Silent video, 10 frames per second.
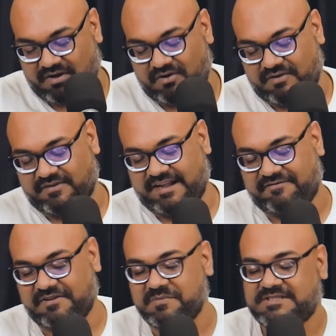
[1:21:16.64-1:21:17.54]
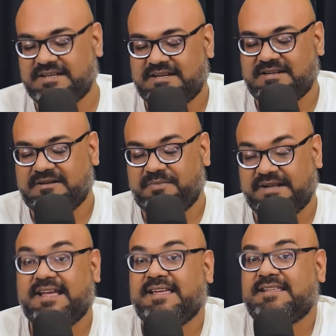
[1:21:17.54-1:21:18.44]
Quite a lot of great films,
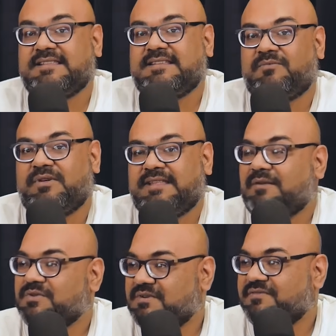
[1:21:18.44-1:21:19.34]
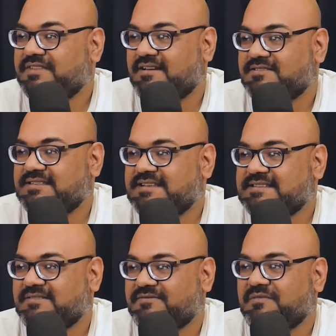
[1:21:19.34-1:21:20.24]
but yeah, that was one of the other
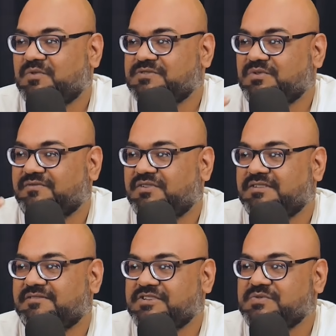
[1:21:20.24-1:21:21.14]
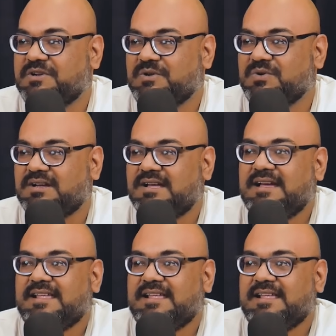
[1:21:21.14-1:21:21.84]
things that film was known for, the visual look.